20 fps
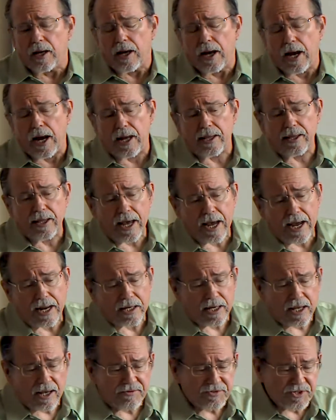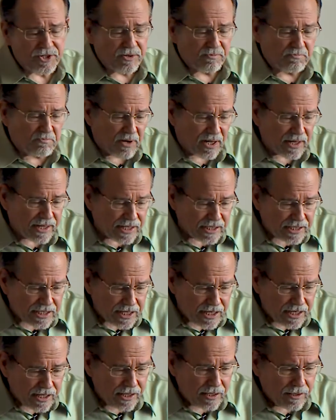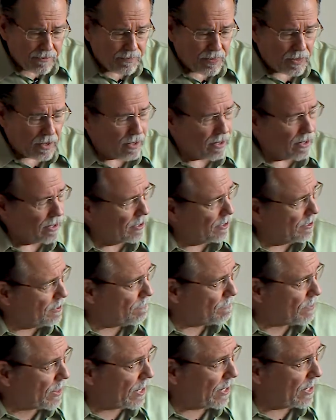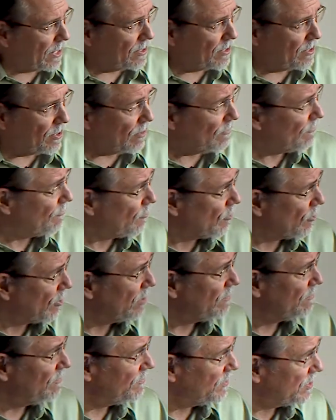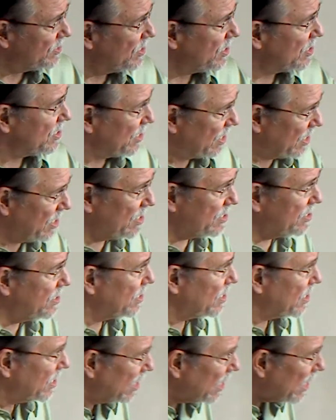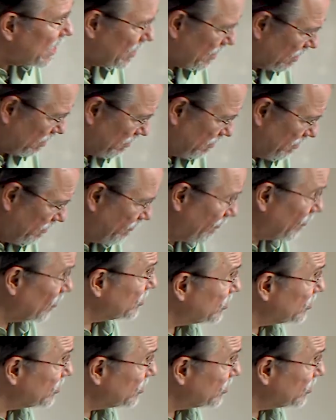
And that gives stability, and therefore in physics it is the key for